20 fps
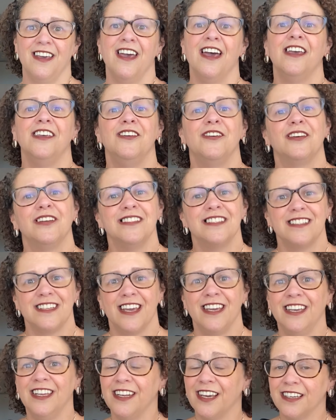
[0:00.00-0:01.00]
You can
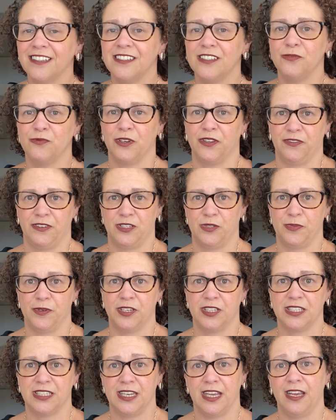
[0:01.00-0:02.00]
stay connected with
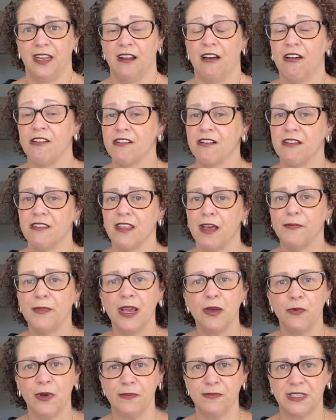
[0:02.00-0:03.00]
Fitchburg State on our alumni
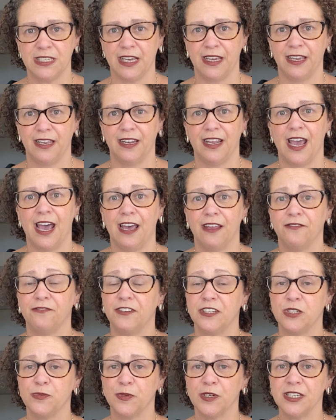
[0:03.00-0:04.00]
website at
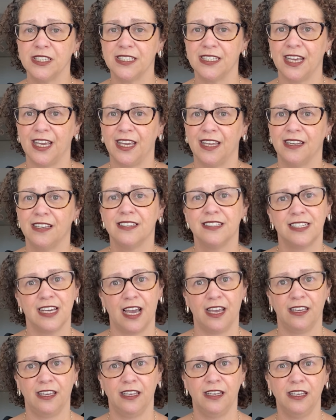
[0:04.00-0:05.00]

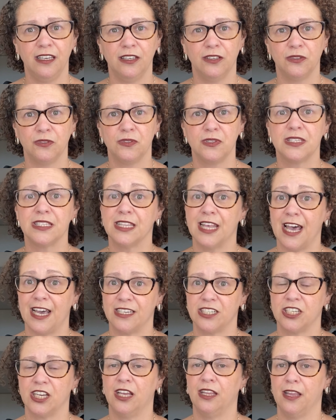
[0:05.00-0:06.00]
fitchburgstate.edu
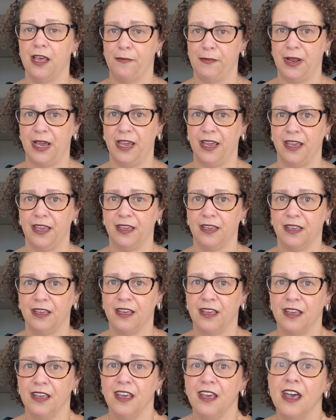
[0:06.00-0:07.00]
slash alumni.
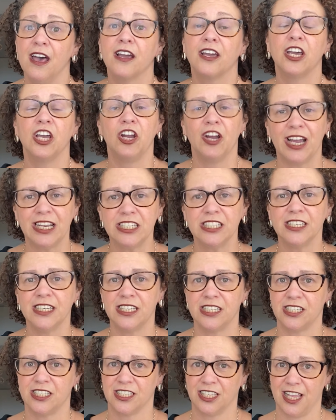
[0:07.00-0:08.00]

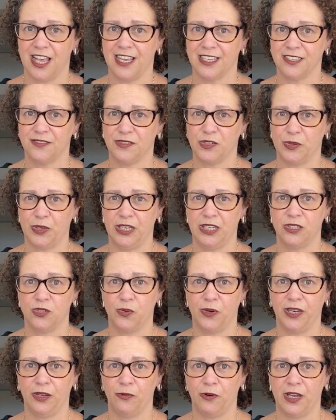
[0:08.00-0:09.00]
Congratulations class of
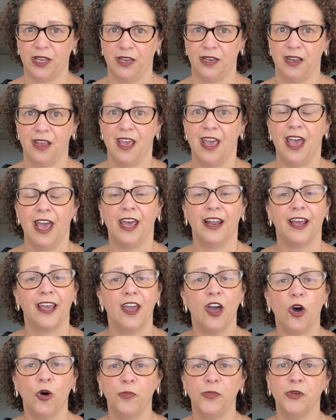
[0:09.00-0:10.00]
2021, and I
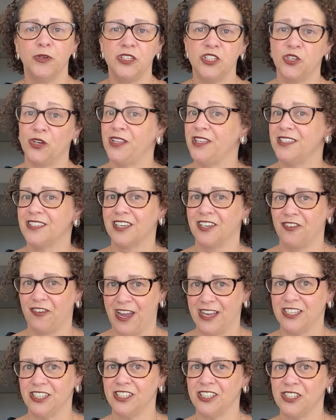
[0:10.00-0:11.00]
hope you enjoy these
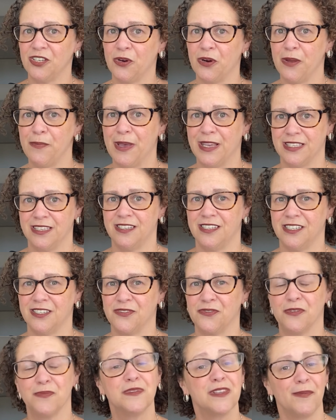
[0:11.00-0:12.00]
congratulatory messages
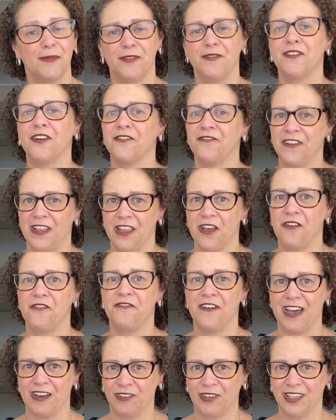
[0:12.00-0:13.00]
from some of your fellow
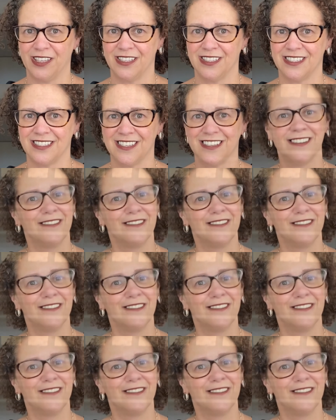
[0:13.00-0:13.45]
Falcons.